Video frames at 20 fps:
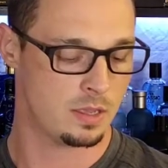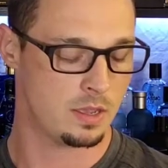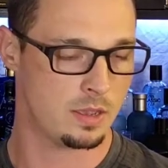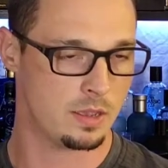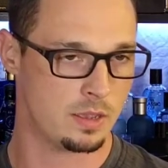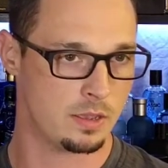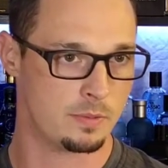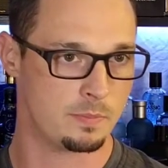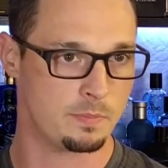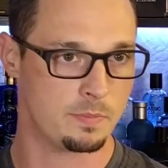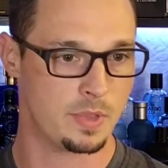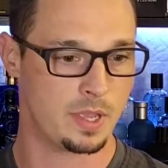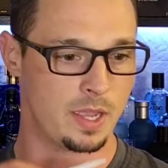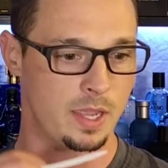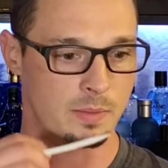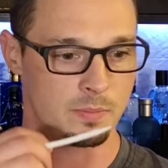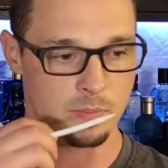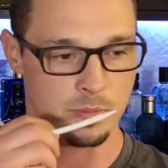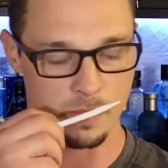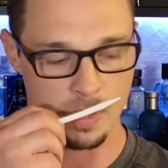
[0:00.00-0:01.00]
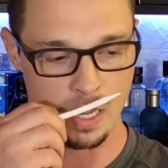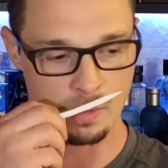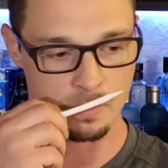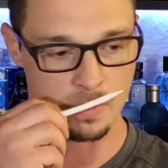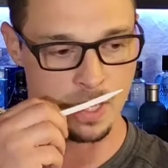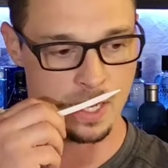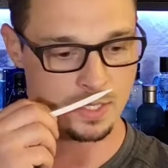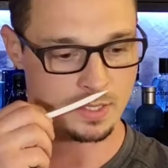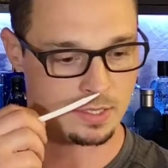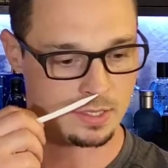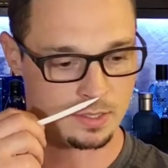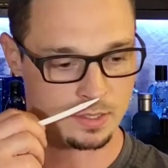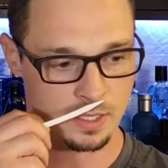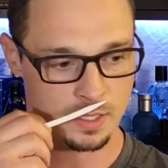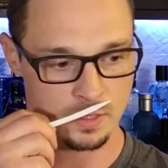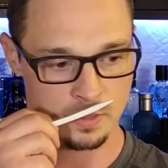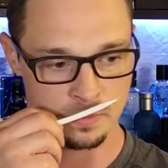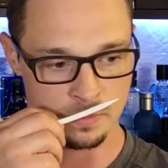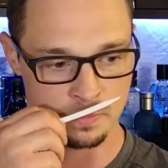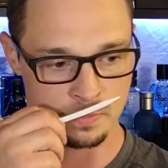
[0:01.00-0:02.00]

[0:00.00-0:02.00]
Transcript: Um, I, am guessing that